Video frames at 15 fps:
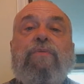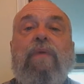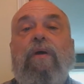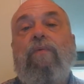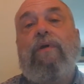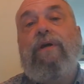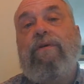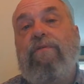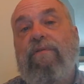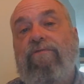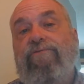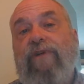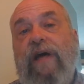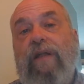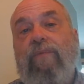you might want to
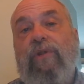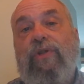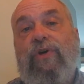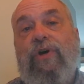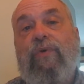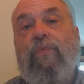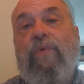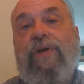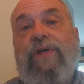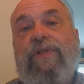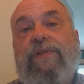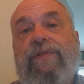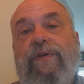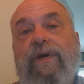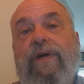follow along
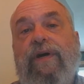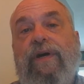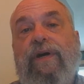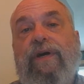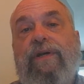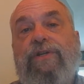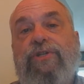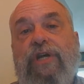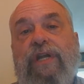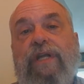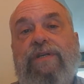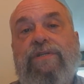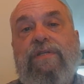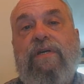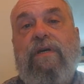with
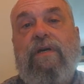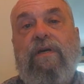Ginny's,